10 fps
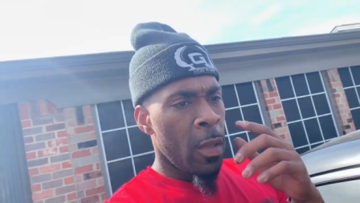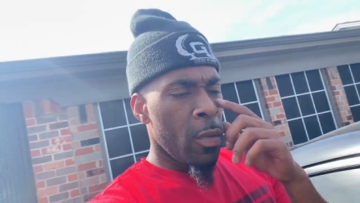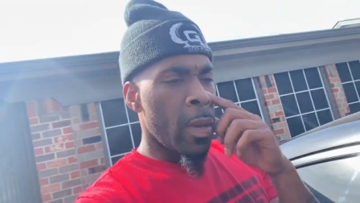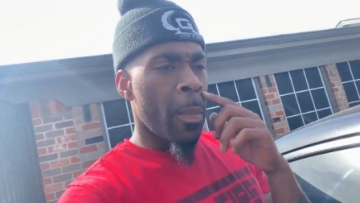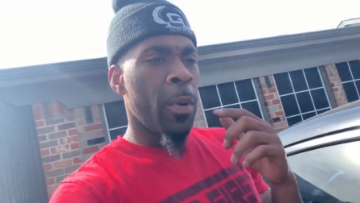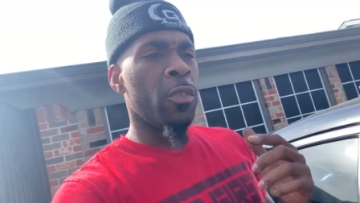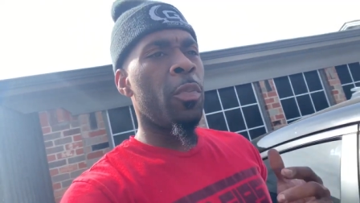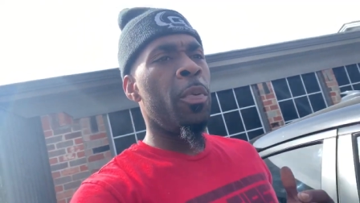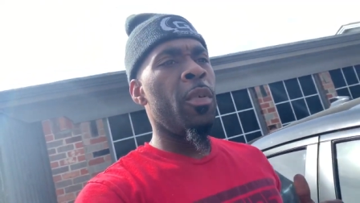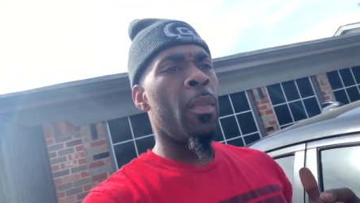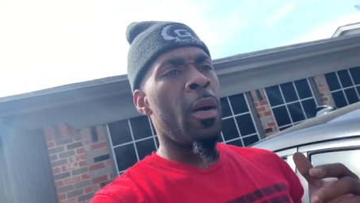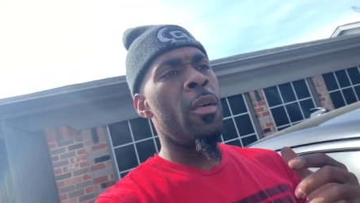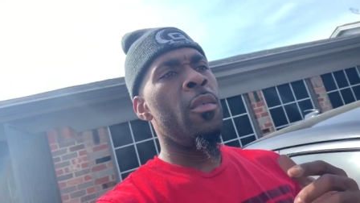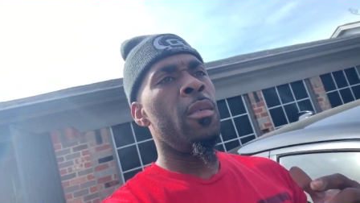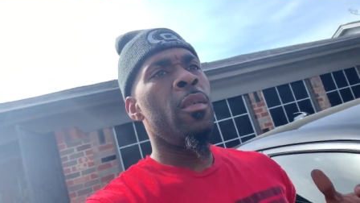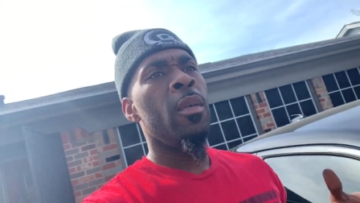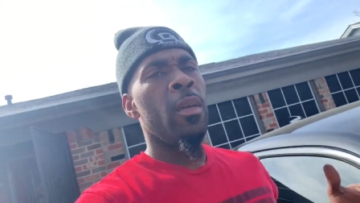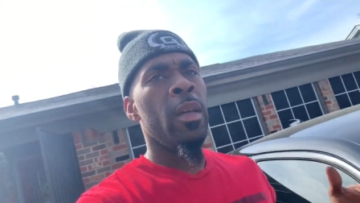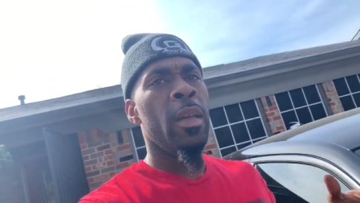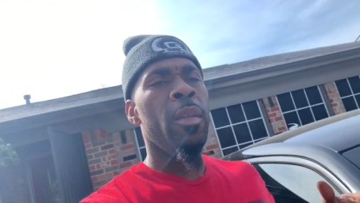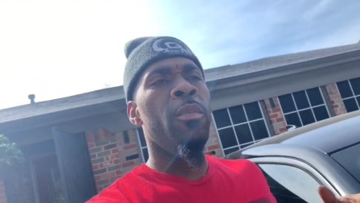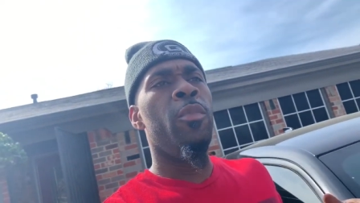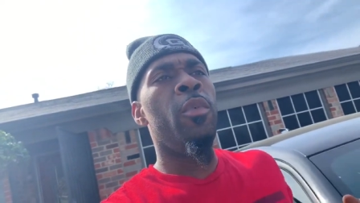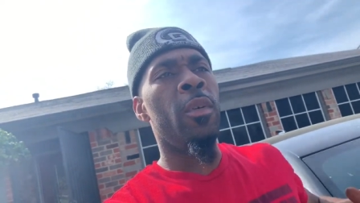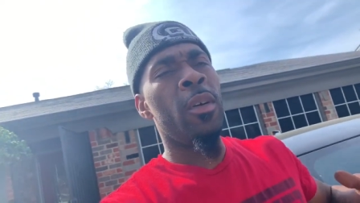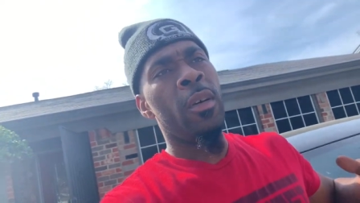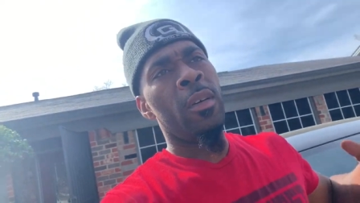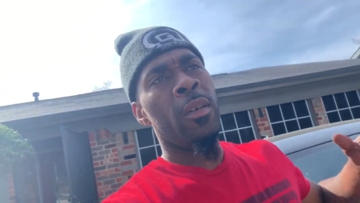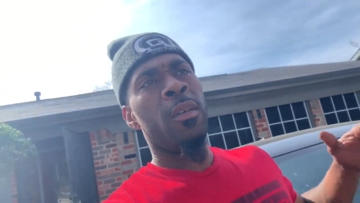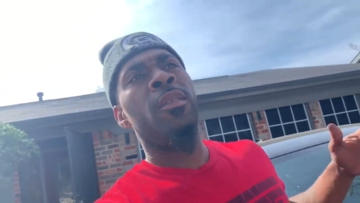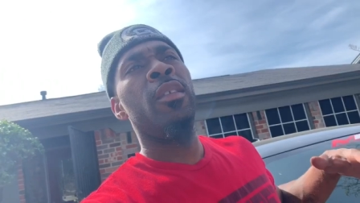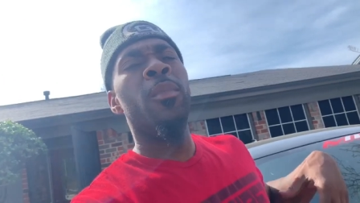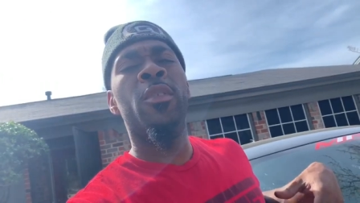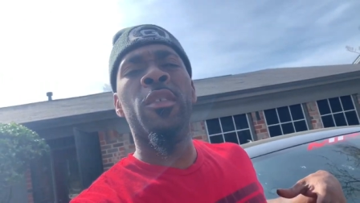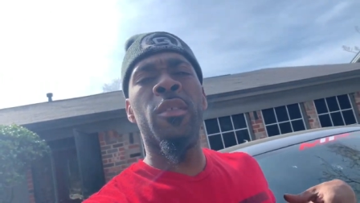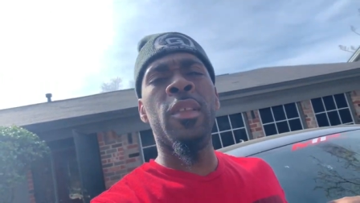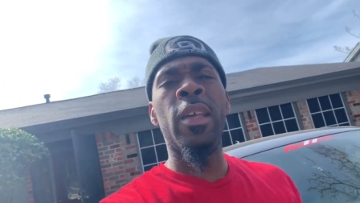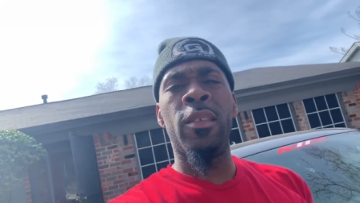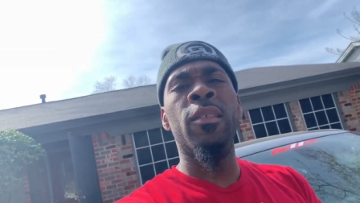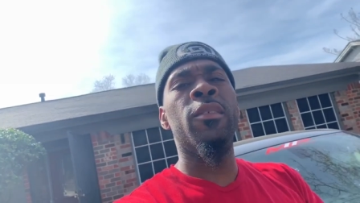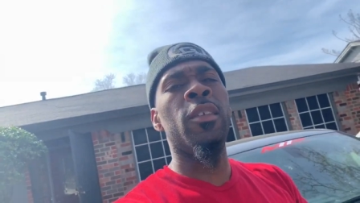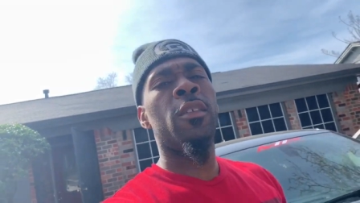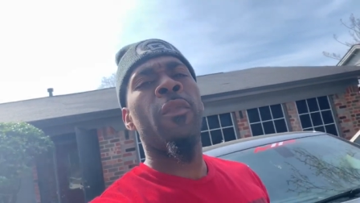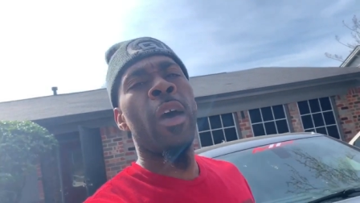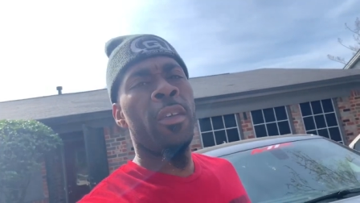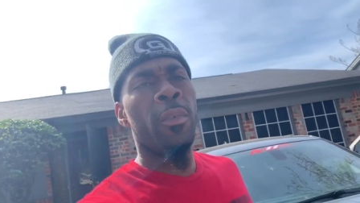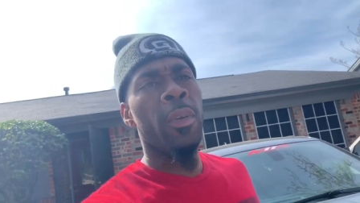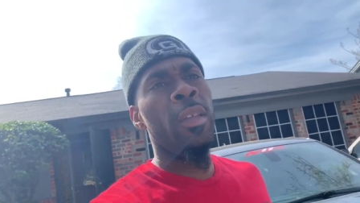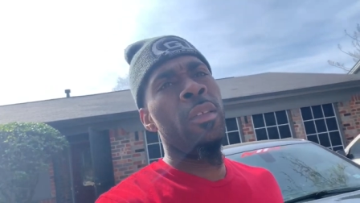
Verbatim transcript: You're not supposed to put them on in uh, temperatures less than 65 degrees.